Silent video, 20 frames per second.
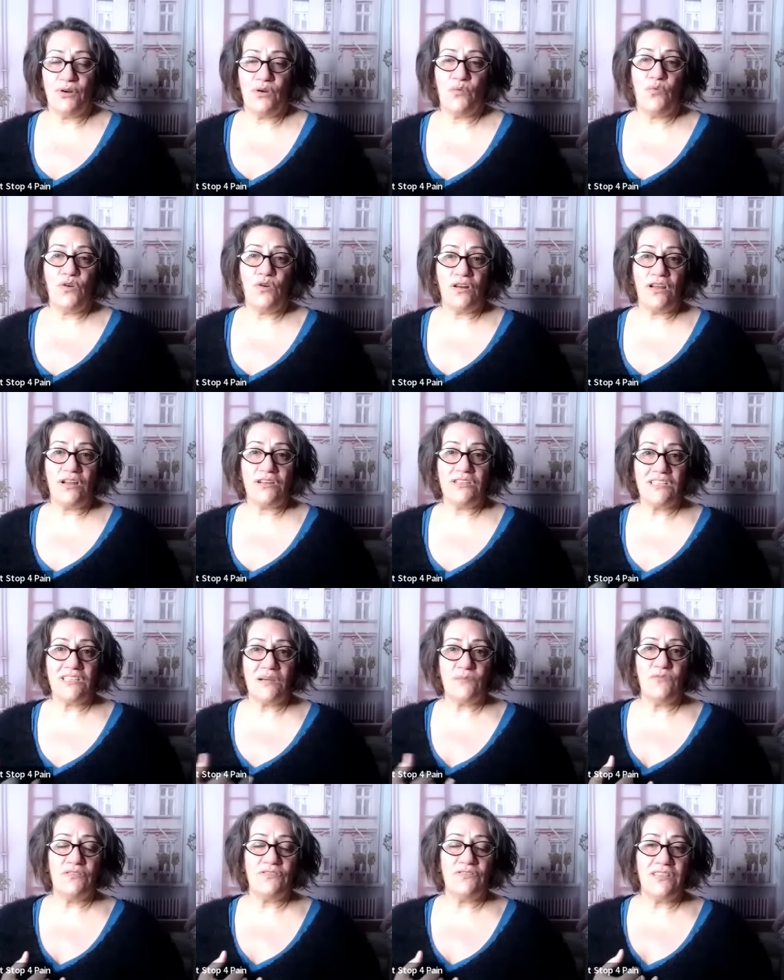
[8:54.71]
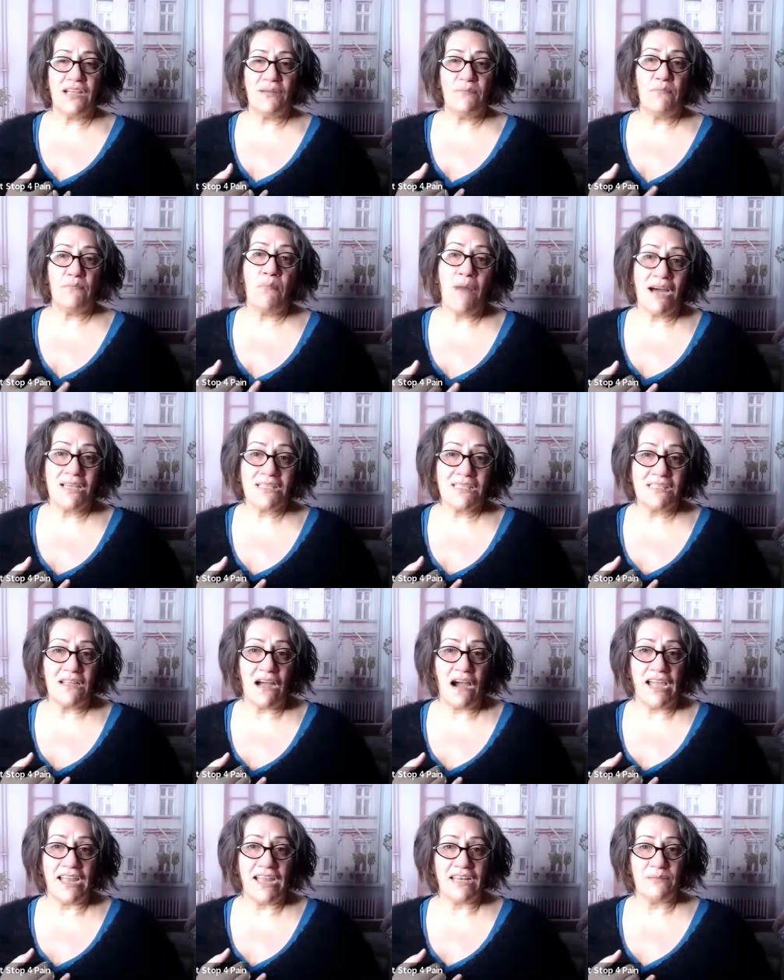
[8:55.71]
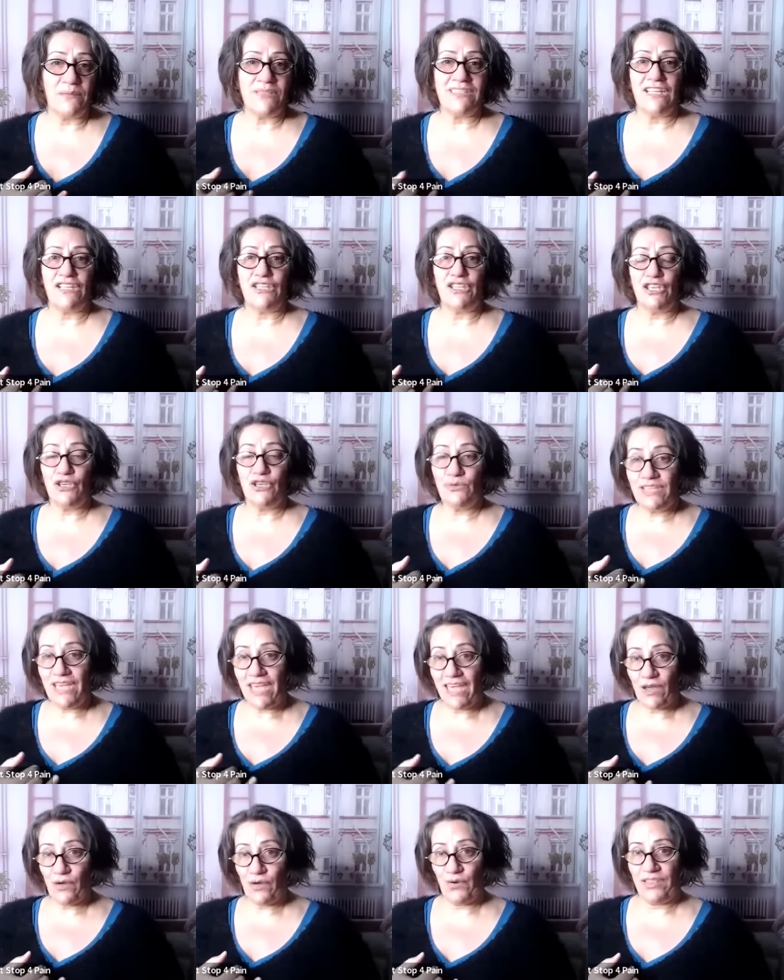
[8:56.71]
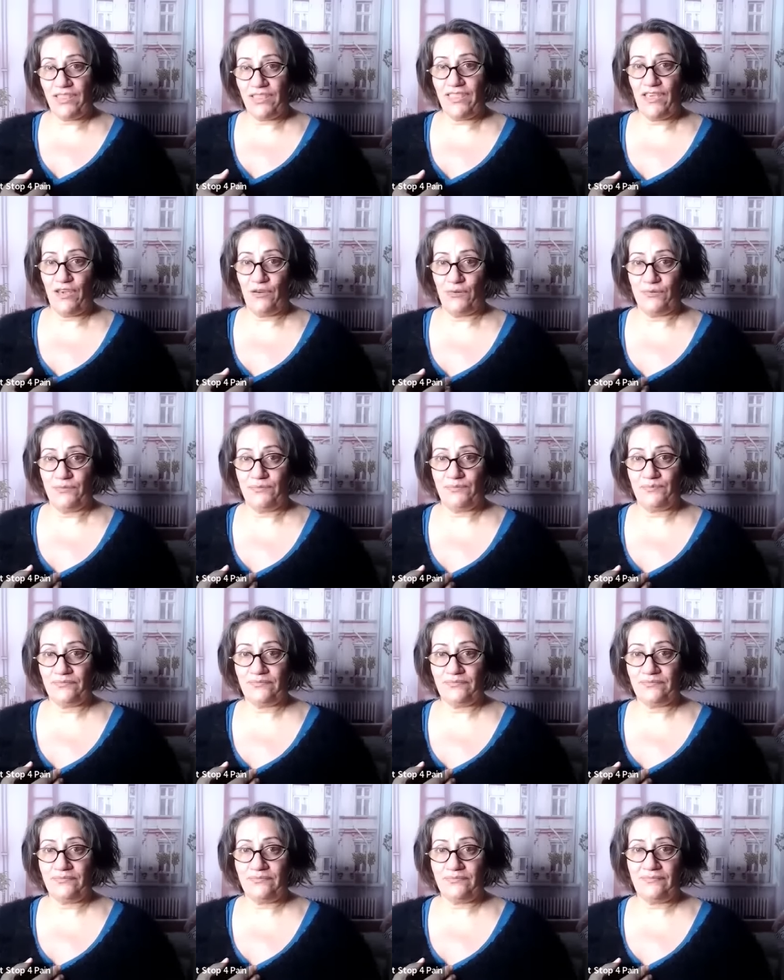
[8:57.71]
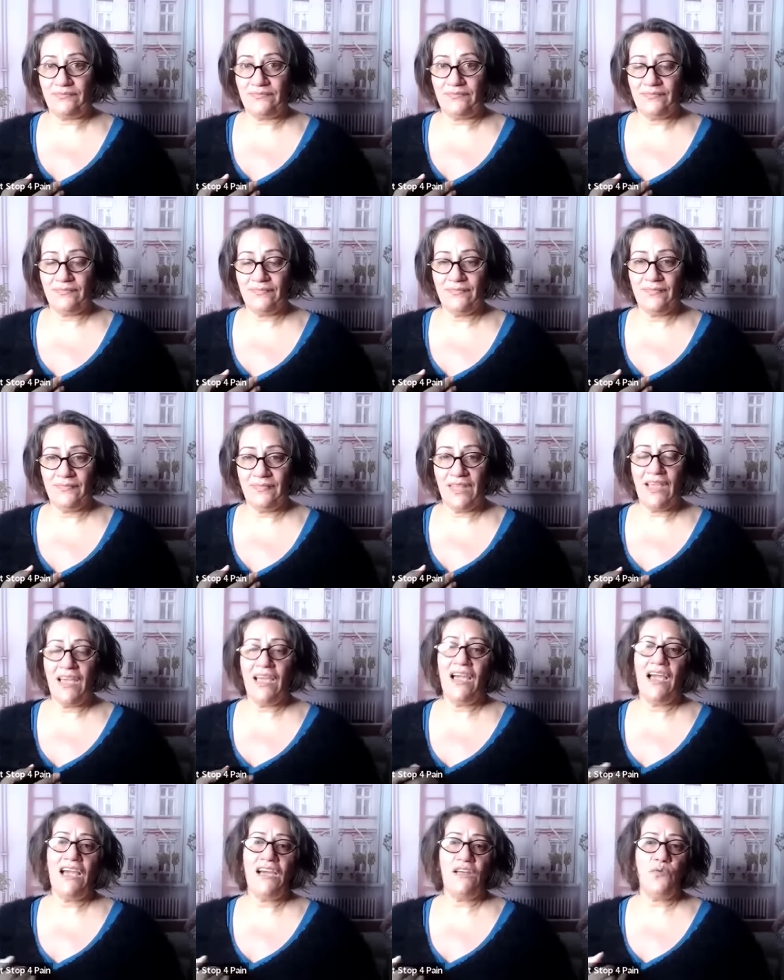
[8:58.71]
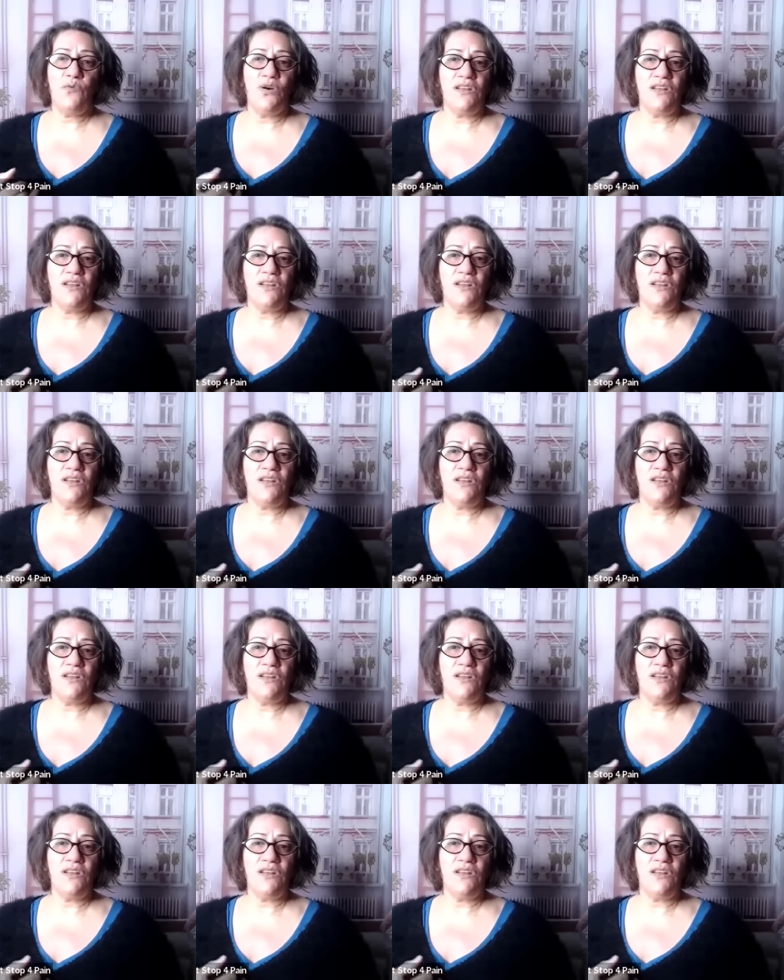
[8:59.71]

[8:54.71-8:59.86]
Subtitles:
What are some of the must items that you take with you? And